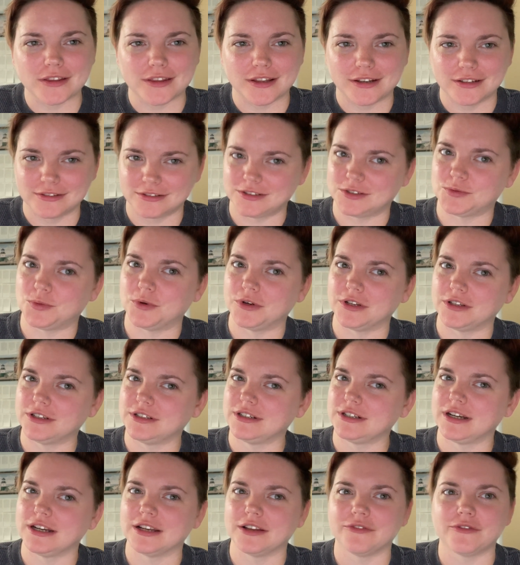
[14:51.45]
then it's a
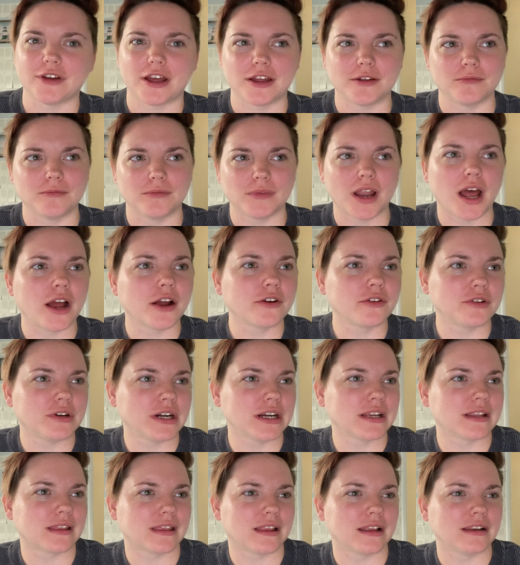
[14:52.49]
spoiler, and if I'm not
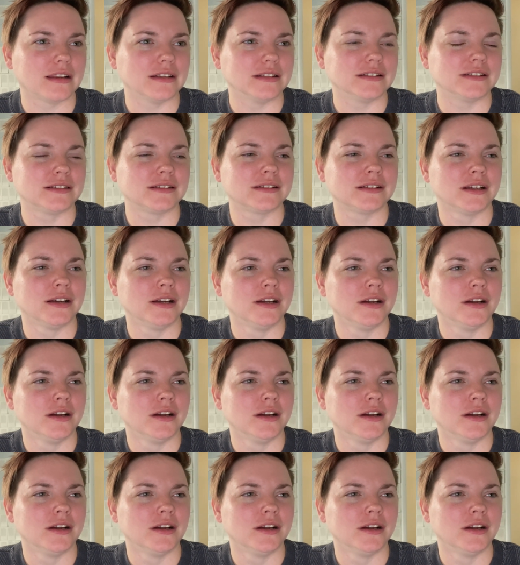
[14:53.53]
correct, then it's